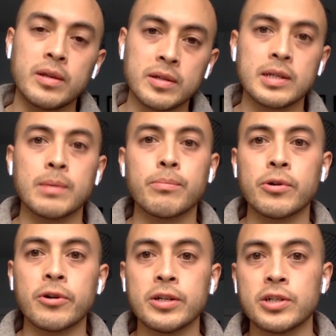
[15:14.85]
what
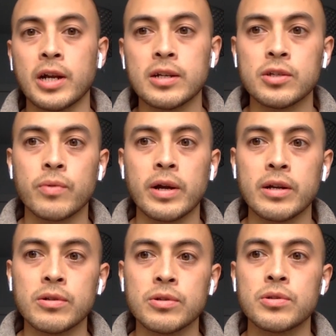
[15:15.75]
contemporary
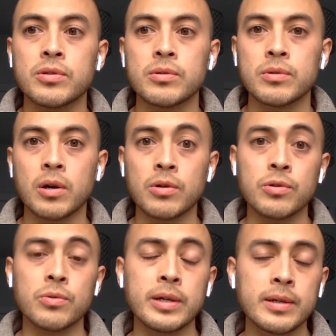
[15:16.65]
Chinese writers
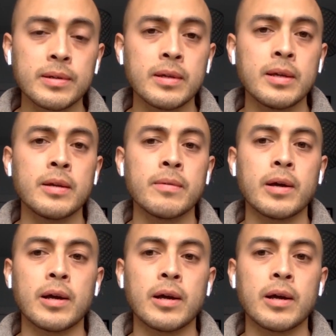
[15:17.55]
are doing,